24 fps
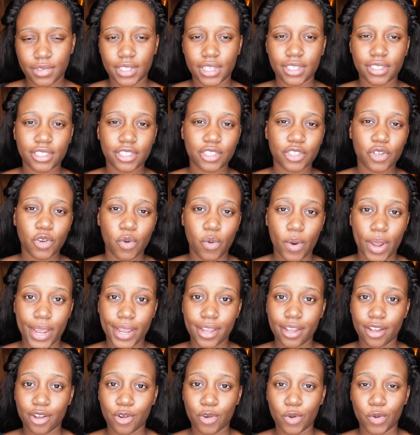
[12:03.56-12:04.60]
This is
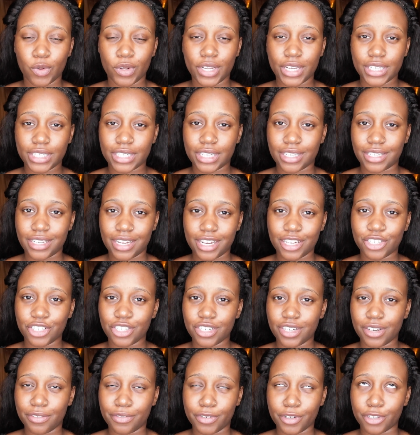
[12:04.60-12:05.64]
quite a cooling
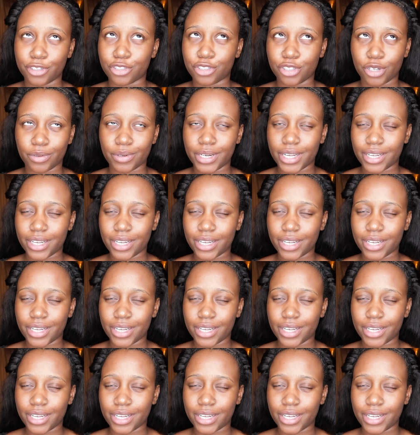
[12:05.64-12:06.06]
sensation. It feels so